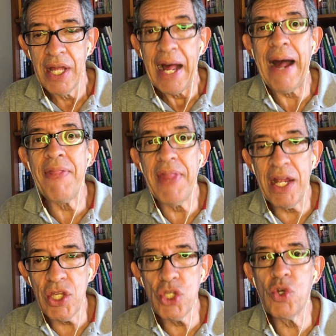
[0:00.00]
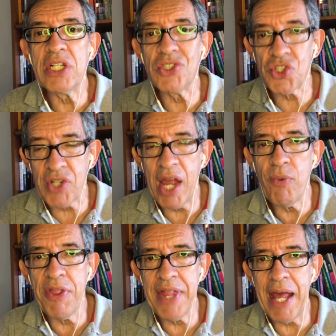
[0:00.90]
and then you can try
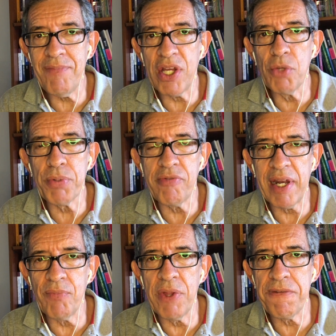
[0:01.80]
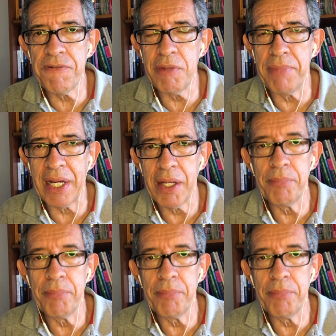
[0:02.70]
with them and you provide them with feedback.